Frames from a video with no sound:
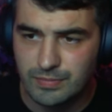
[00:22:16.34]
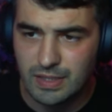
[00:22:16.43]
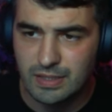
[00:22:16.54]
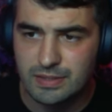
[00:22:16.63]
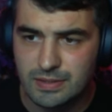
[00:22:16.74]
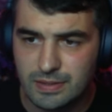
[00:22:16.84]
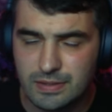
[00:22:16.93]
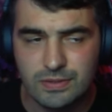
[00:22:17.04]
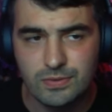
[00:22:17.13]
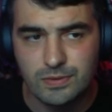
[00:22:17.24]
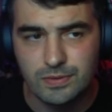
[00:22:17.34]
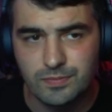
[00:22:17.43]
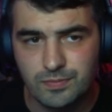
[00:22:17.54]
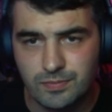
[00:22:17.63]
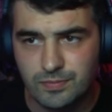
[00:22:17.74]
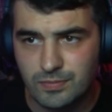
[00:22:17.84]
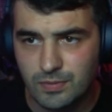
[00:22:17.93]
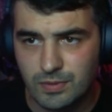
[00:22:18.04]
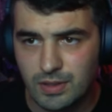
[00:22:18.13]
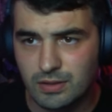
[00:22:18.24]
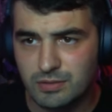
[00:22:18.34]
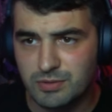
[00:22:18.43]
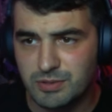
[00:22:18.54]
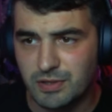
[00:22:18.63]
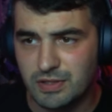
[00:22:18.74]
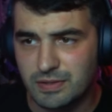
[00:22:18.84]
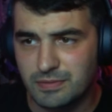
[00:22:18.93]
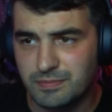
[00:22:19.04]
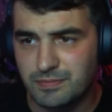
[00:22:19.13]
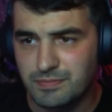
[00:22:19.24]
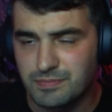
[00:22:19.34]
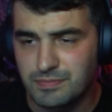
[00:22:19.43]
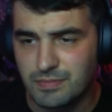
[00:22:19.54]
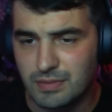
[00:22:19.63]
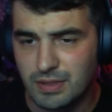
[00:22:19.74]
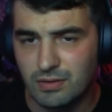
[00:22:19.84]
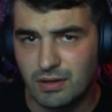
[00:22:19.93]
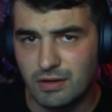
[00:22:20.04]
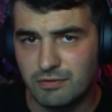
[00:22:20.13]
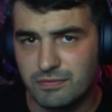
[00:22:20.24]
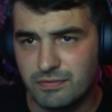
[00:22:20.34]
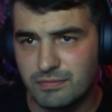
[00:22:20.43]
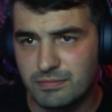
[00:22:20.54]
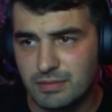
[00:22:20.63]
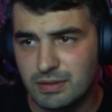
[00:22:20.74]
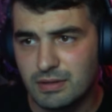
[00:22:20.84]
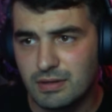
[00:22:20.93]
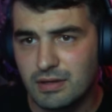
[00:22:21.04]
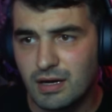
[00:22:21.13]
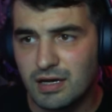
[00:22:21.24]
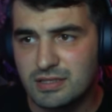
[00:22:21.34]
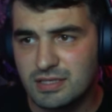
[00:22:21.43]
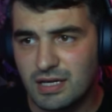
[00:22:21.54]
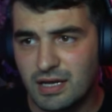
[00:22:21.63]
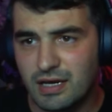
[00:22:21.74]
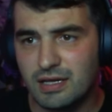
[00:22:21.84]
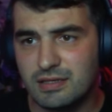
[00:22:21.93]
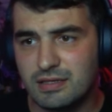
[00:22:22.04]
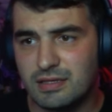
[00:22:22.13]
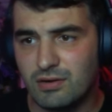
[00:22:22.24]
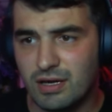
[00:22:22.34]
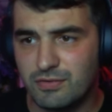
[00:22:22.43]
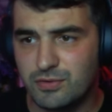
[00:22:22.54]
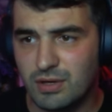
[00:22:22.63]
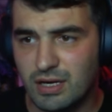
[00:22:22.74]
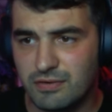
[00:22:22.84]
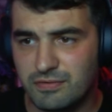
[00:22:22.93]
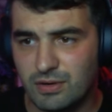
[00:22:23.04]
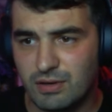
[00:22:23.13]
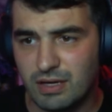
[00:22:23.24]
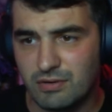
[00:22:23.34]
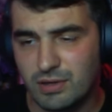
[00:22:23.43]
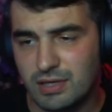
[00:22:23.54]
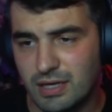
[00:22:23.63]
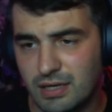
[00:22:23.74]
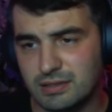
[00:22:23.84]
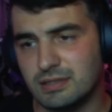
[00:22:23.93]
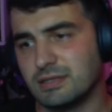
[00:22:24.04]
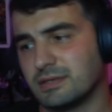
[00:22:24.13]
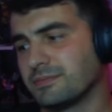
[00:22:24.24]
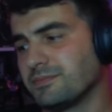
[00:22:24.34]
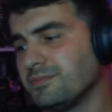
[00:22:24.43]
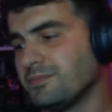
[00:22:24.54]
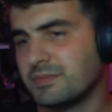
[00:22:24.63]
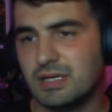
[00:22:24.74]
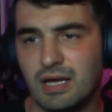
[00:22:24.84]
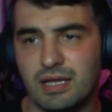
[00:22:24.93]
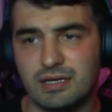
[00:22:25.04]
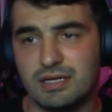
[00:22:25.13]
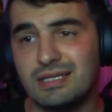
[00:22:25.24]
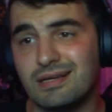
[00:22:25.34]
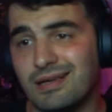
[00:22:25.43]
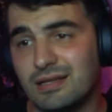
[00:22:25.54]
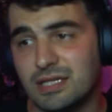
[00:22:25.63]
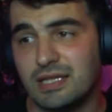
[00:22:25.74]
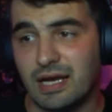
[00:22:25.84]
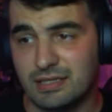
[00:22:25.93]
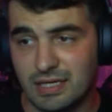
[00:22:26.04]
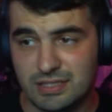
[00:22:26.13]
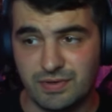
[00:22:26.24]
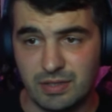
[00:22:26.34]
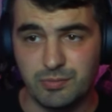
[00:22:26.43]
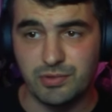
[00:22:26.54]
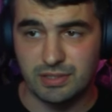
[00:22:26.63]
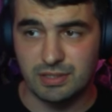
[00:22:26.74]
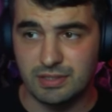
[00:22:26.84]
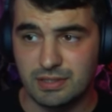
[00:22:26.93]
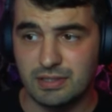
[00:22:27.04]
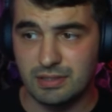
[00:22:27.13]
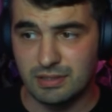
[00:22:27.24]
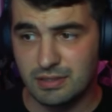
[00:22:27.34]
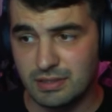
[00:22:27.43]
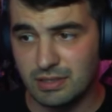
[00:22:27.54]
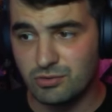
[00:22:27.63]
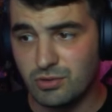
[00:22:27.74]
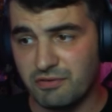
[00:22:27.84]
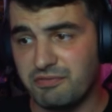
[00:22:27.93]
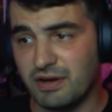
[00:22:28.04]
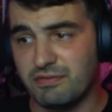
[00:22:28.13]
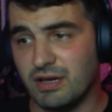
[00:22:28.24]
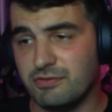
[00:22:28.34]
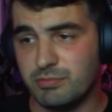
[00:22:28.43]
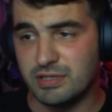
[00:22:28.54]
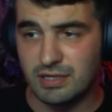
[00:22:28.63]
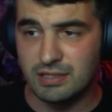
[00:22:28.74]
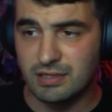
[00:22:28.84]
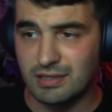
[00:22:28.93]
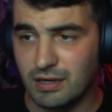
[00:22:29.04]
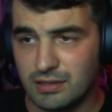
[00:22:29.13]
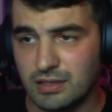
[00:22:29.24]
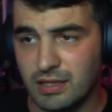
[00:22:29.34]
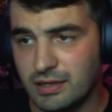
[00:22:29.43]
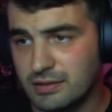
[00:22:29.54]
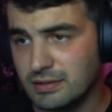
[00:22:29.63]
Yes, this is good. We're in a good spot. They don't have cards in their hand. They only have 2 life. They only have 1 character, and their leader cannot attack. That's very important. They do have 5 life, but their leader cannot attack.